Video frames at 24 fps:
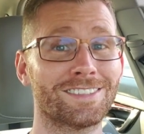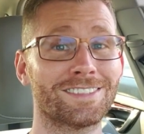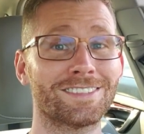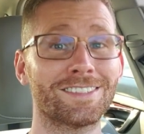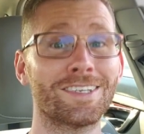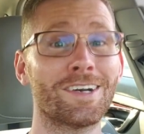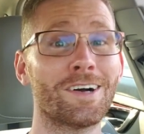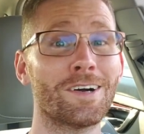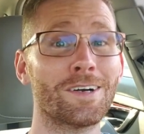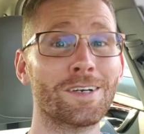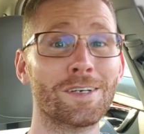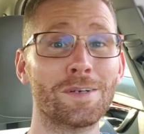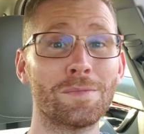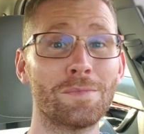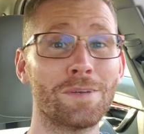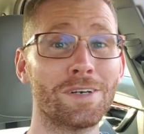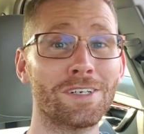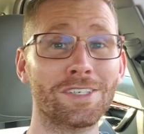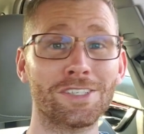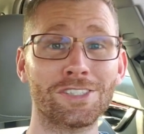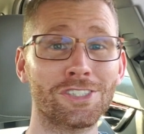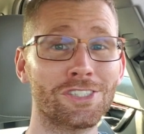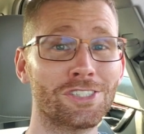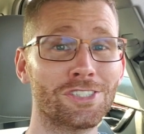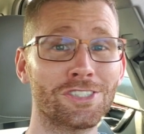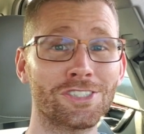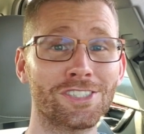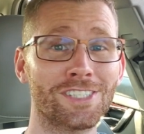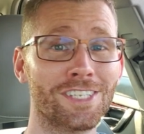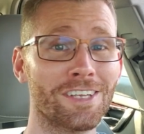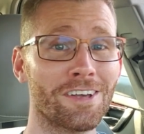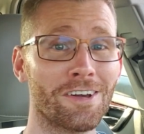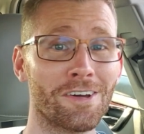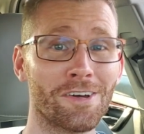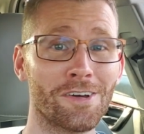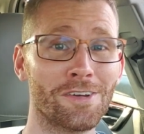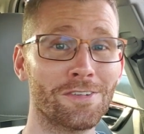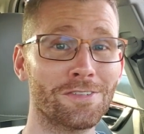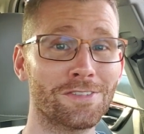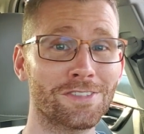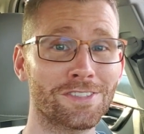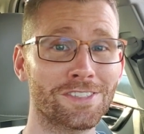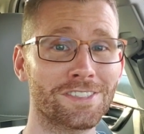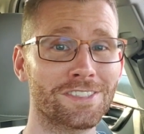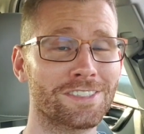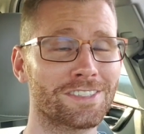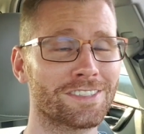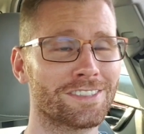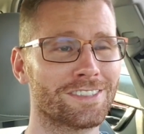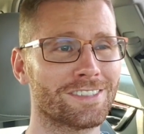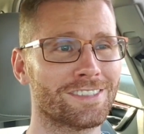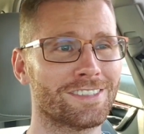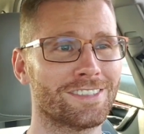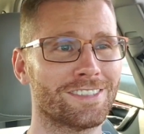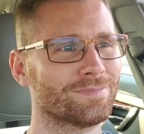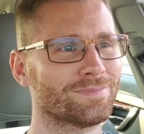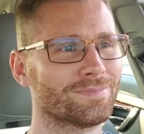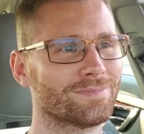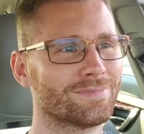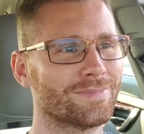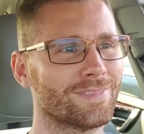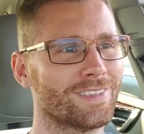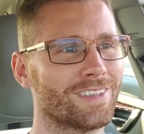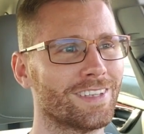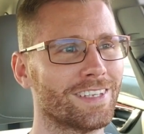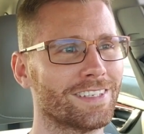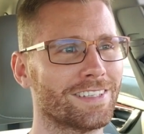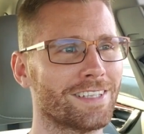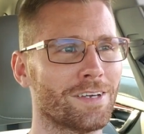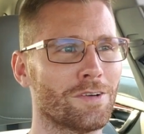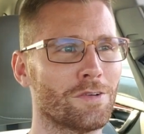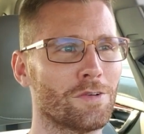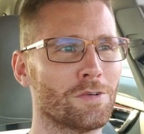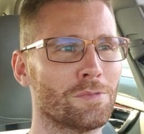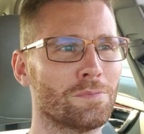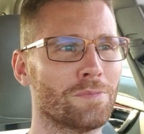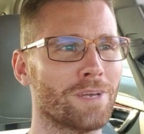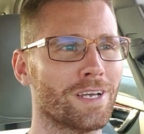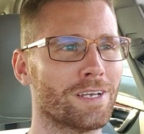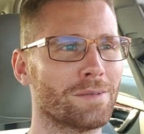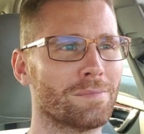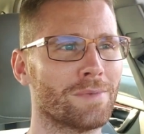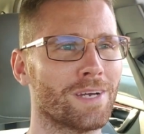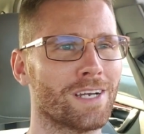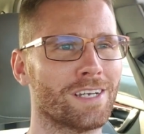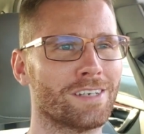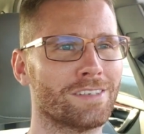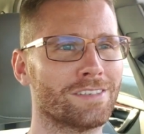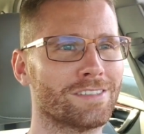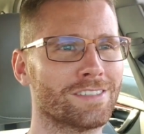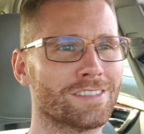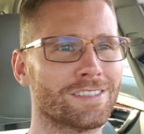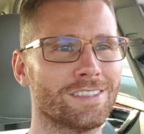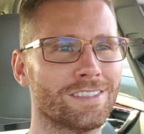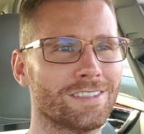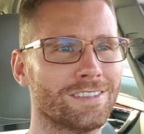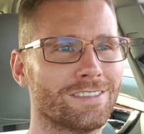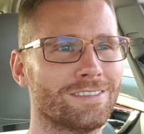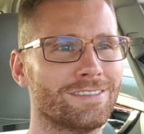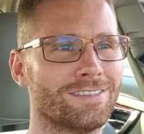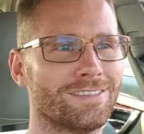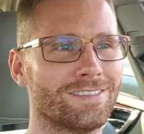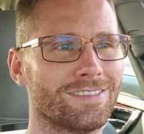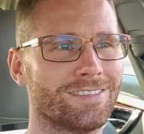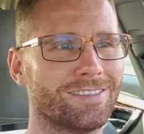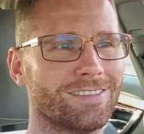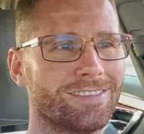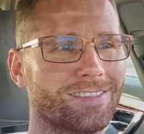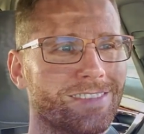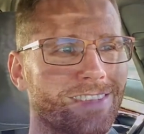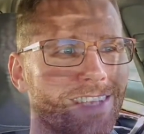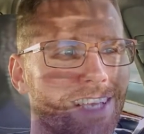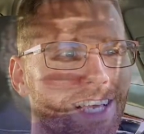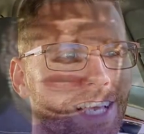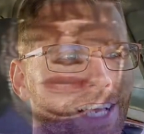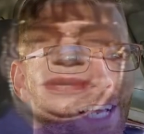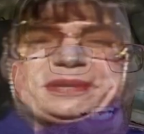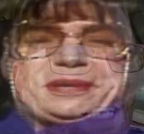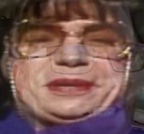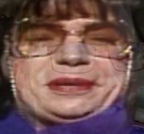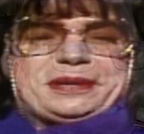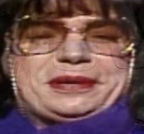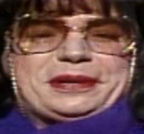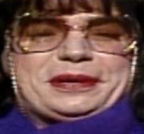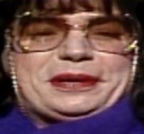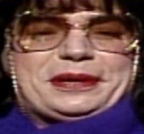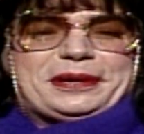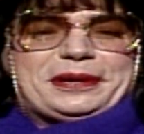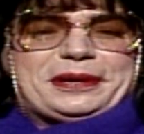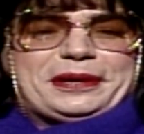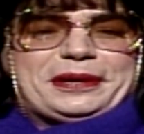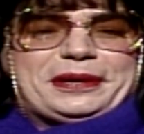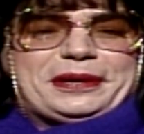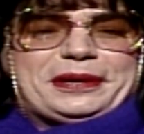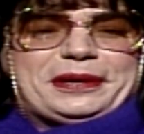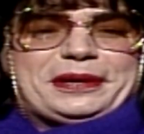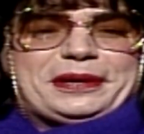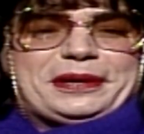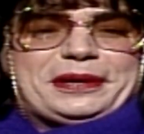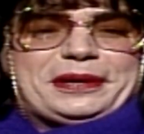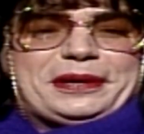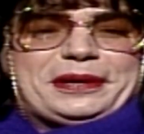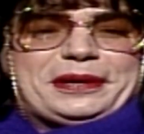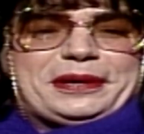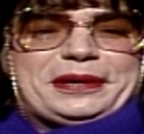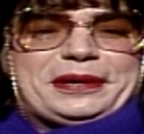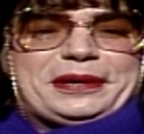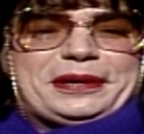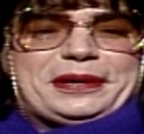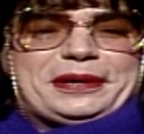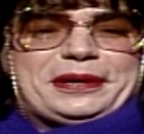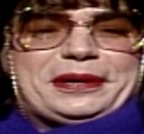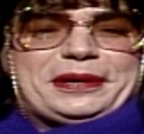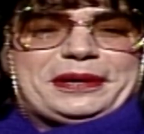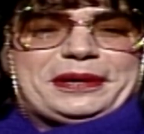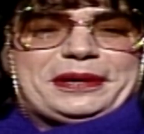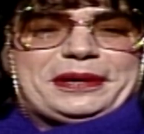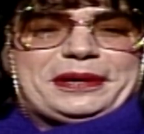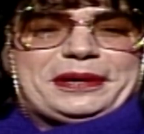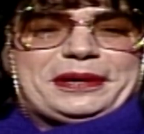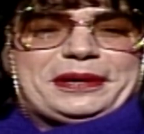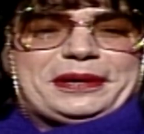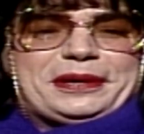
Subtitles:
talk amongst yourselves, like that old Mike Myers skit. Talk amongst yourselves.